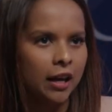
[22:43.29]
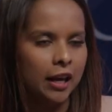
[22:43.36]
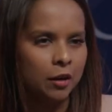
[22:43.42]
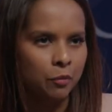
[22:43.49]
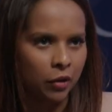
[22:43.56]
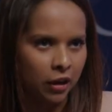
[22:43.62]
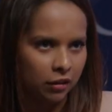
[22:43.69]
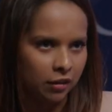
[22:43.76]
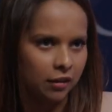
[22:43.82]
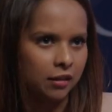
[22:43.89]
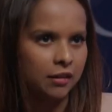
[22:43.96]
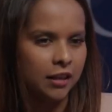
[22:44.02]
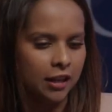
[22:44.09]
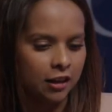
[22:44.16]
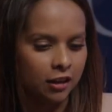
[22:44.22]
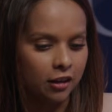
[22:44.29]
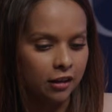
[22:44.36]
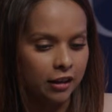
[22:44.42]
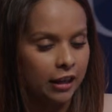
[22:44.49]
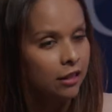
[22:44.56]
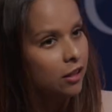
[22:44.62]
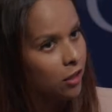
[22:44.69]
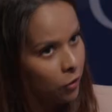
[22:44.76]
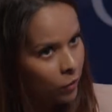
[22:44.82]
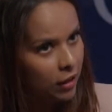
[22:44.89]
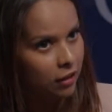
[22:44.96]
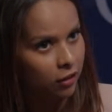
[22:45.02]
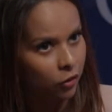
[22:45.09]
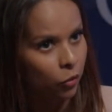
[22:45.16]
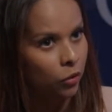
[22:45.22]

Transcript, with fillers: and processed in a in the U.S.